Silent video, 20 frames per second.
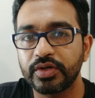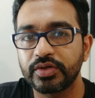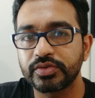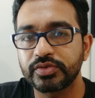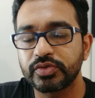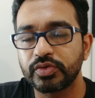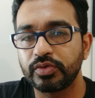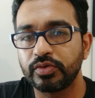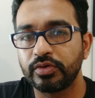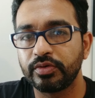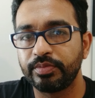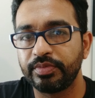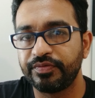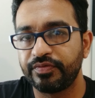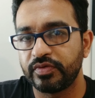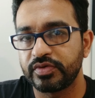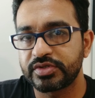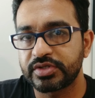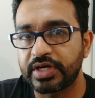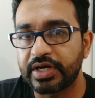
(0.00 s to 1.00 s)
So
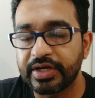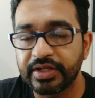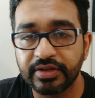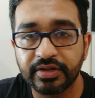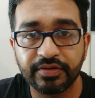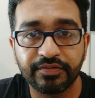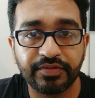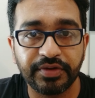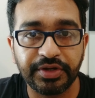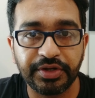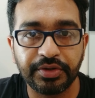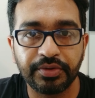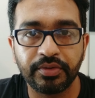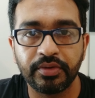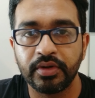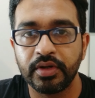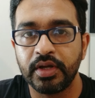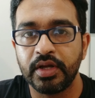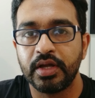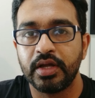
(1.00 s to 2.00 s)
before starting the
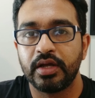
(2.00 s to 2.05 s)
video,